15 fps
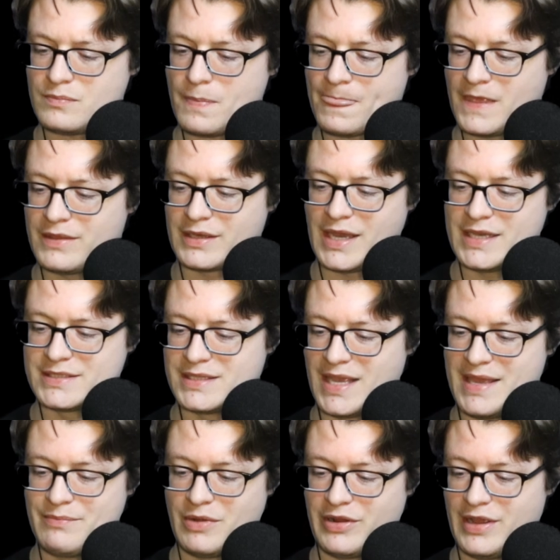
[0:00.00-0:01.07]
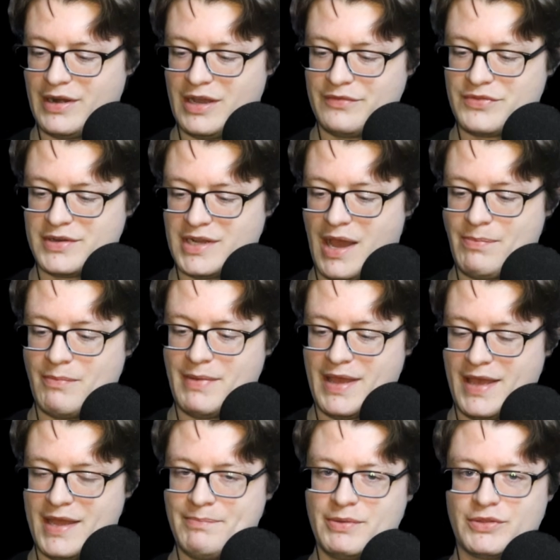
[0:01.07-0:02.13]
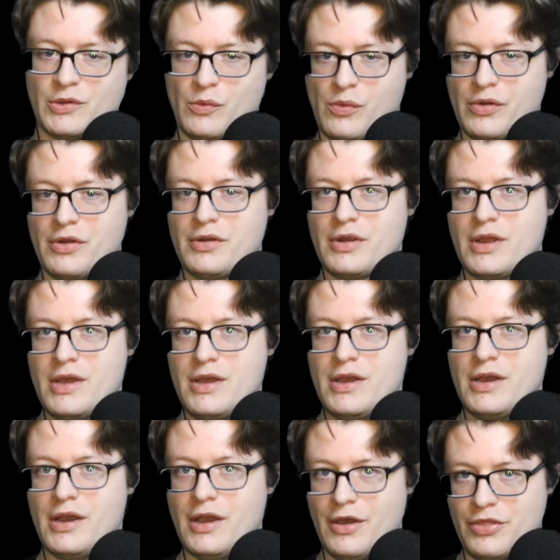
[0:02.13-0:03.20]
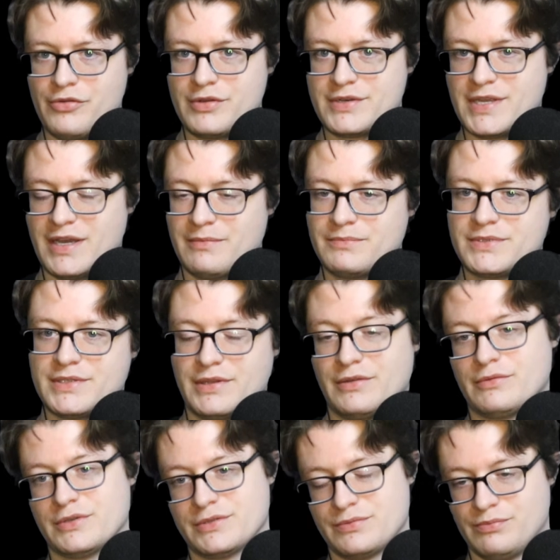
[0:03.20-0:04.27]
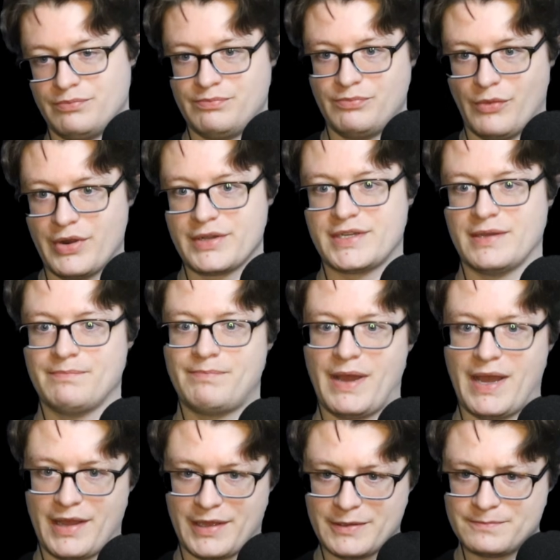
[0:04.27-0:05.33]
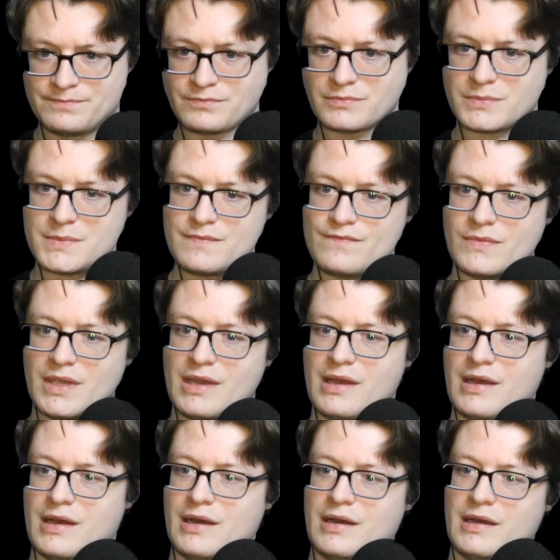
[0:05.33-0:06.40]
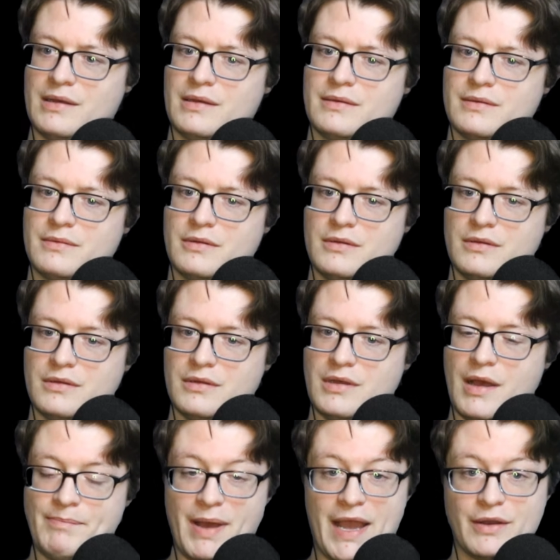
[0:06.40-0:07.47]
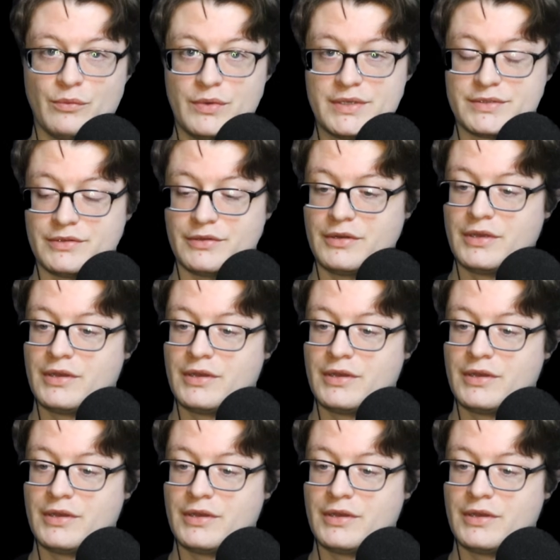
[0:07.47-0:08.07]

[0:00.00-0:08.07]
the guy's name right off the top of my head, but there were other attempts, and there was one attempt by a Pine Wizard,